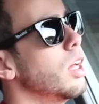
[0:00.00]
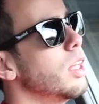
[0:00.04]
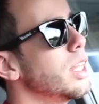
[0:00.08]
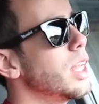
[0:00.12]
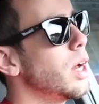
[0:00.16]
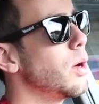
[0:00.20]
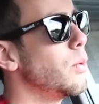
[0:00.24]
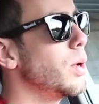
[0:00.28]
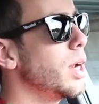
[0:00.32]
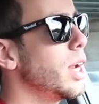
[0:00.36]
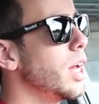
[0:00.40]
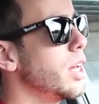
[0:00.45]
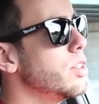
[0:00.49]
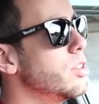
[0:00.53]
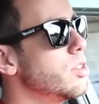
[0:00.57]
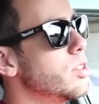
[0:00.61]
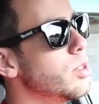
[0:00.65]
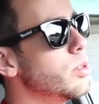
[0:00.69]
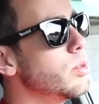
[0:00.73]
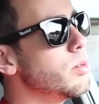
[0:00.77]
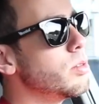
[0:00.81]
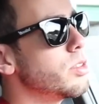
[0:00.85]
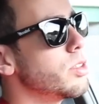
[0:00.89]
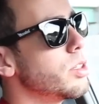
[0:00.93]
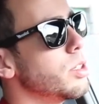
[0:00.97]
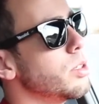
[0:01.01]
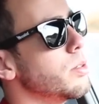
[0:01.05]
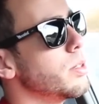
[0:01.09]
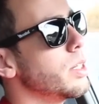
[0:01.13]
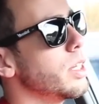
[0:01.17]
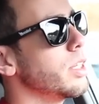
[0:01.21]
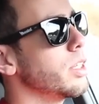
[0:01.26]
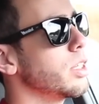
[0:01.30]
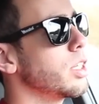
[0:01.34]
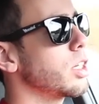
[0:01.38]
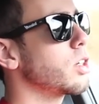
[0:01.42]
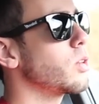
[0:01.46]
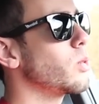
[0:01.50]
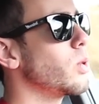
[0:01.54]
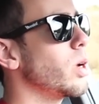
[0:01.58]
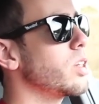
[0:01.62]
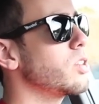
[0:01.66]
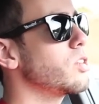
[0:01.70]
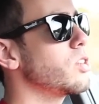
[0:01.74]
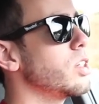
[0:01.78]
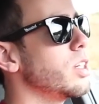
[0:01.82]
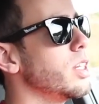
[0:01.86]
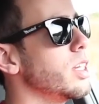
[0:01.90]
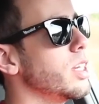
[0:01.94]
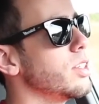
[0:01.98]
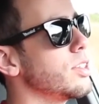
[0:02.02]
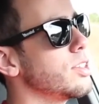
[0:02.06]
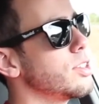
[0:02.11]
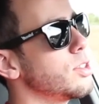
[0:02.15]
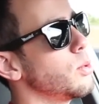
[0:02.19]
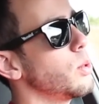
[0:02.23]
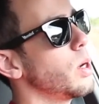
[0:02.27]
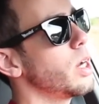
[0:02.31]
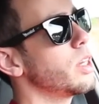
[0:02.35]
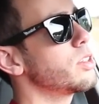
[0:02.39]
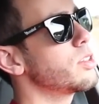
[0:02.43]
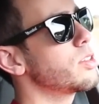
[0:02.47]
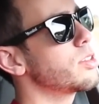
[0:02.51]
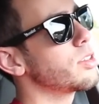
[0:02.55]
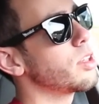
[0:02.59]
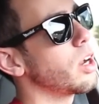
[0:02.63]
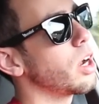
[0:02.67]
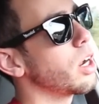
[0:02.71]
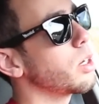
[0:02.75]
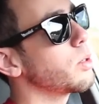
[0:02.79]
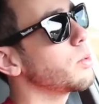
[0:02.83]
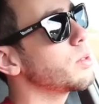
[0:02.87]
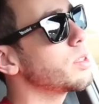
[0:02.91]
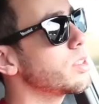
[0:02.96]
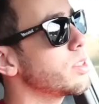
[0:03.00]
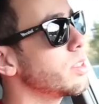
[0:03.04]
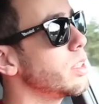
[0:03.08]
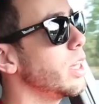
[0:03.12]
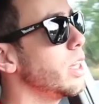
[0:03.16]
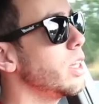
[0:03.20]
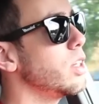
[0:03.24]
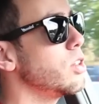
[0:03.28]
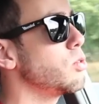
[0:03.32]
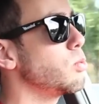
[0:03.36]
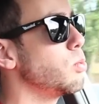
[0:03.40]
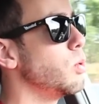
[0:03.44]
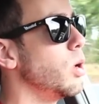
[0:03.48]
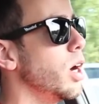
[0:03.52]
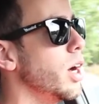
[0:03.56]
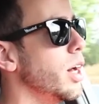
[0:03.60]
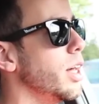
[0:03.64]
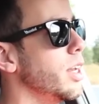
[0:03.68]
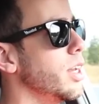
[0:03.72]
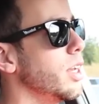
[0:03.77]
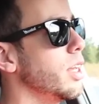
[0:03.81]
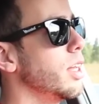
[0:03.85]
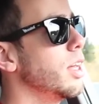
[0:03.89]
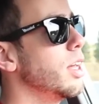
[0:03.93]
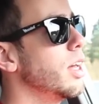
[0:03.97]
Now when I do tune it, the question is, do I start with stage 1